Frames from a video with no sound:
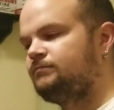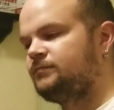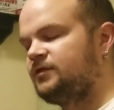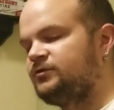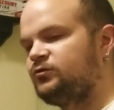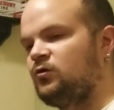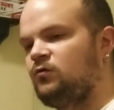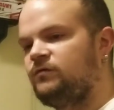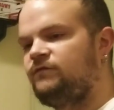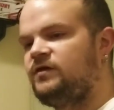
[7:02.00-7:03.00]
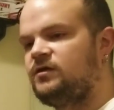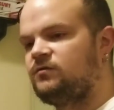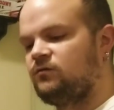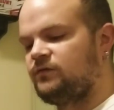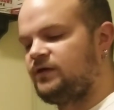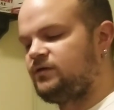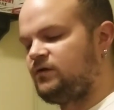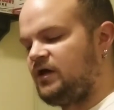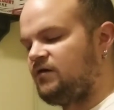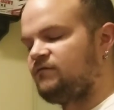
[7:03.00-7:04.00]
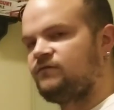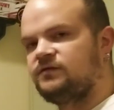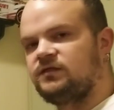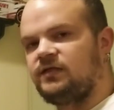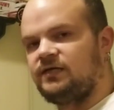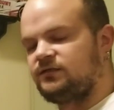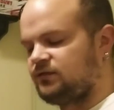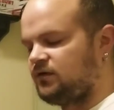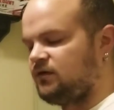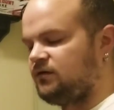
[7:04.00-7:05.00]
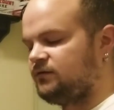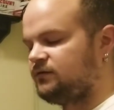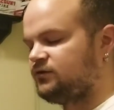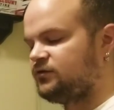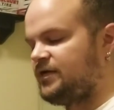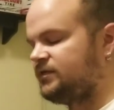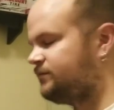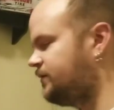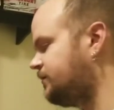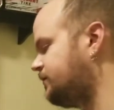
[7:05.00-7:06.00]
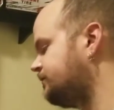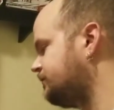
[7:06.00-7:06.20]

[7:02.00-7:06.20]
control the vehicle that you have selected on the transmitter.